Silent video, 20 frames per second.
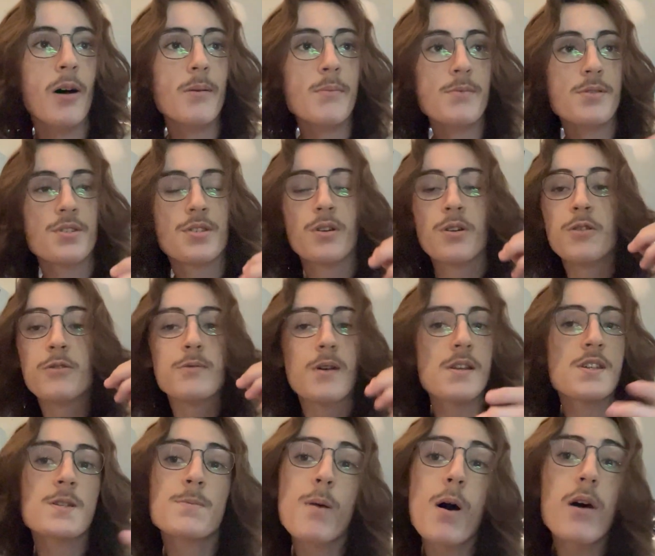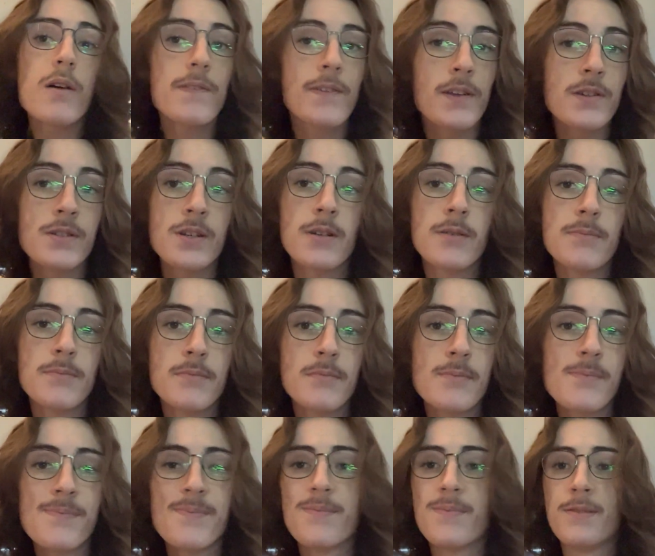So a small filter,
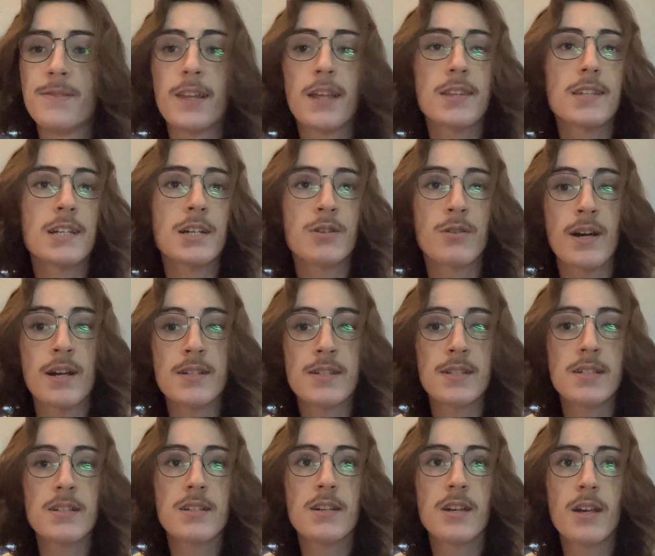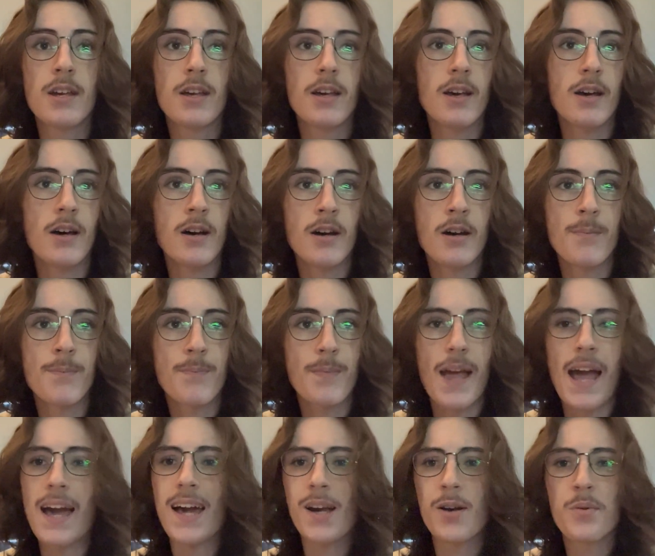nothing crazy.
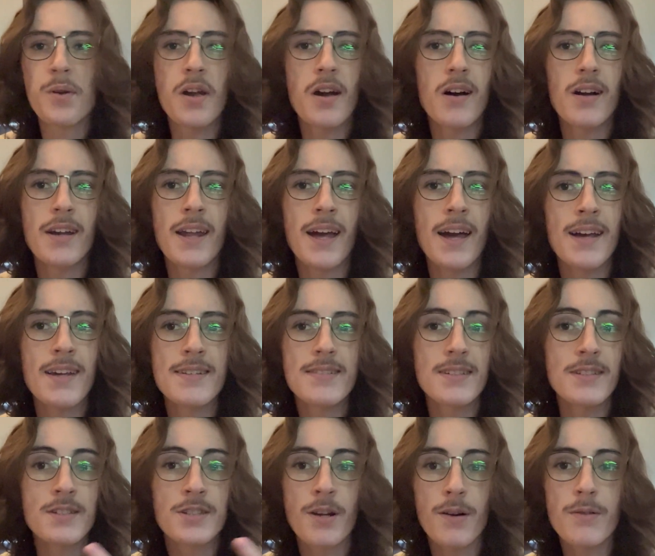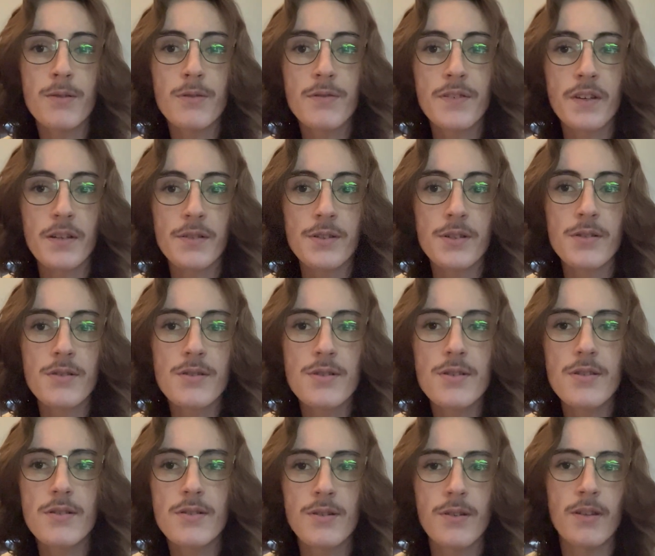Aquarium has internal filters,
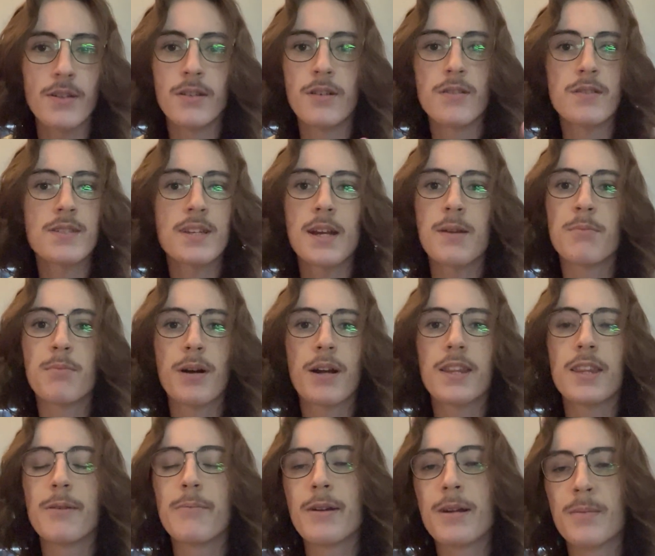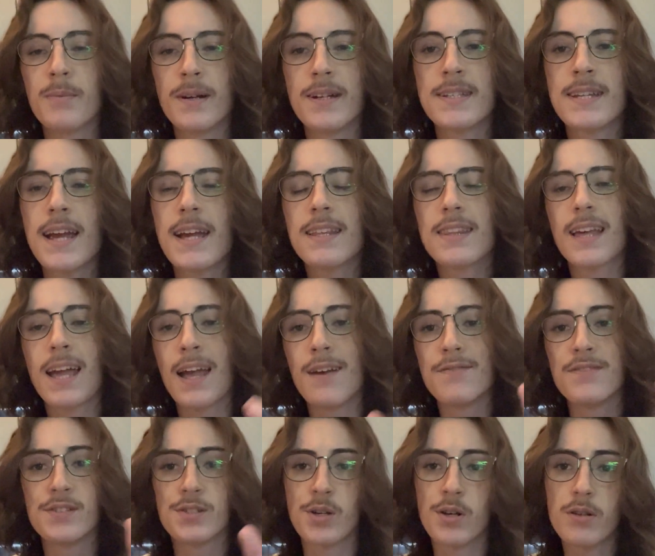the same brand that made my tank. They
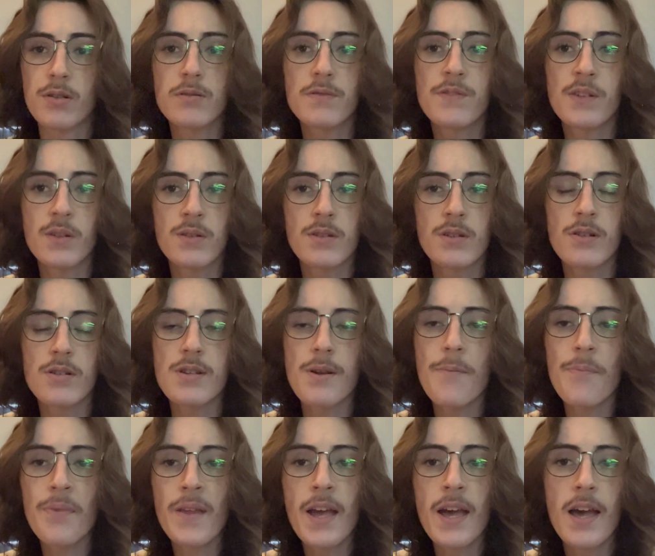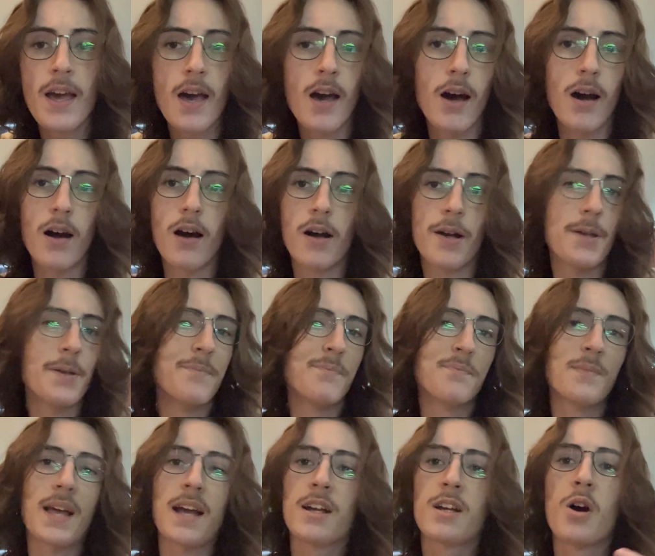have internal filters
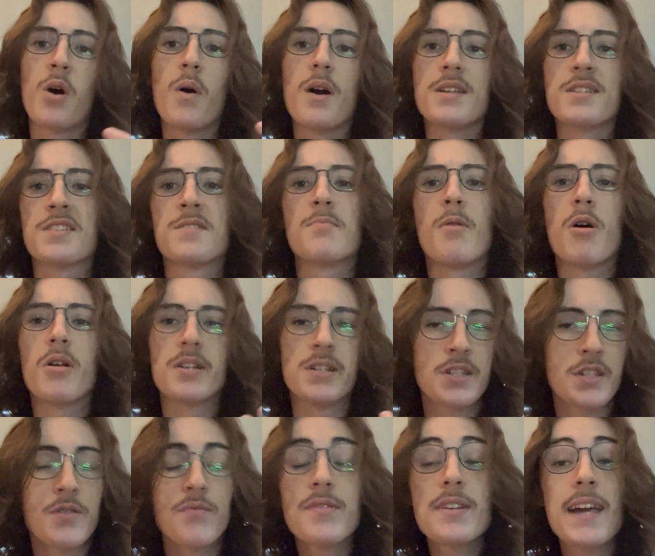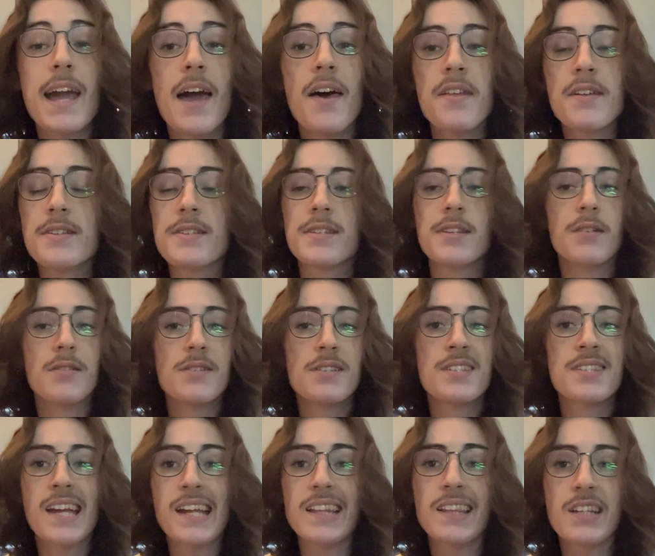that go as small as 3 gallons. They're
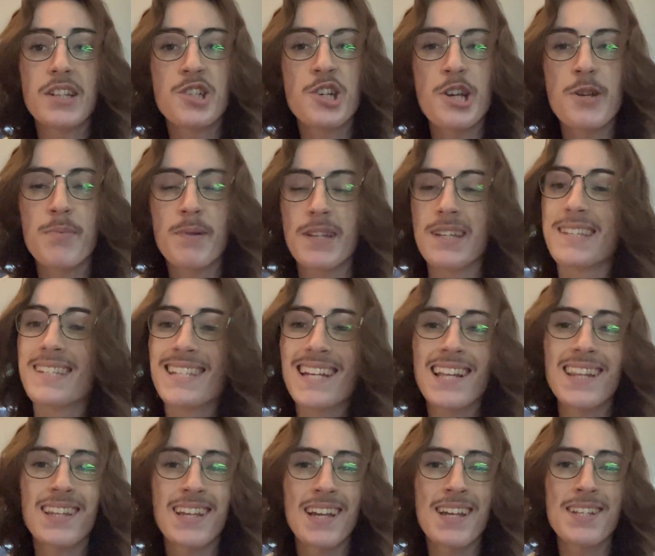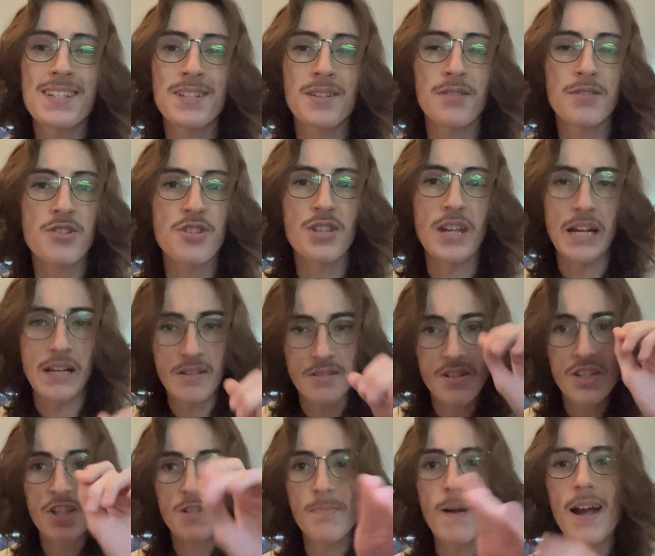insanely cheap and insanely easy to just like
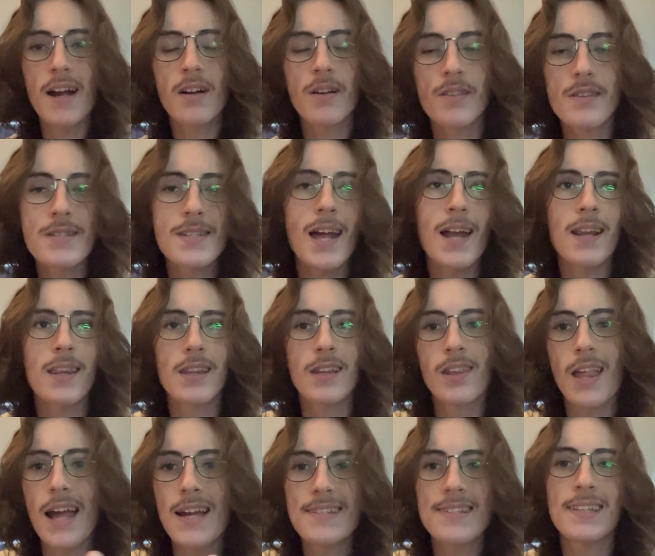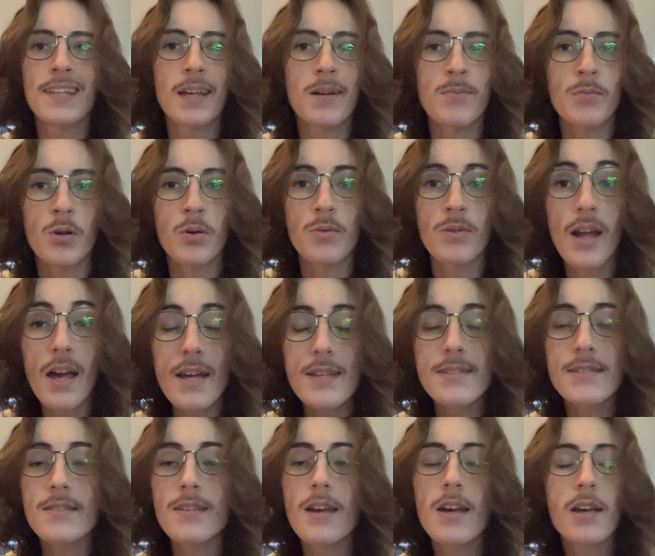smack on the side of the glass and let them go
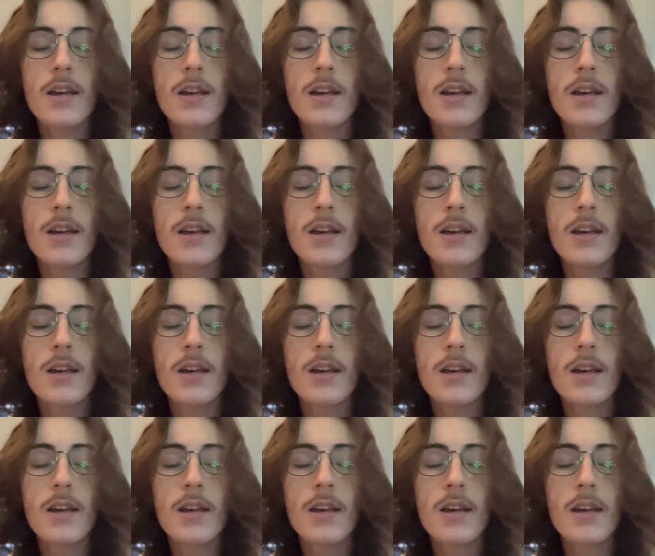nuts.